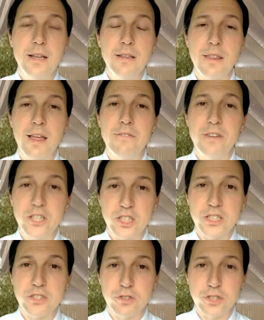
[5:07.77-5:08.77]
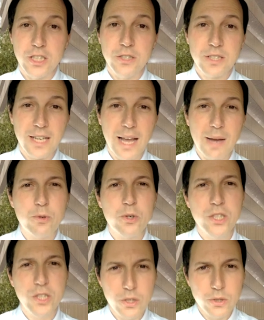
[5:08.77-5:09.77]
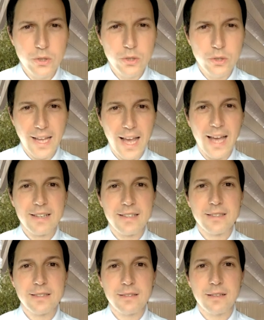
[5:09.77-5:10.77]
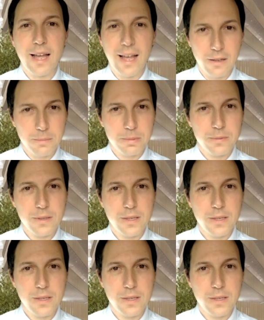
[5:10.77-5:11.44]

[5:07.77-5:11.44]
that their vision is reduced, again, will usually get help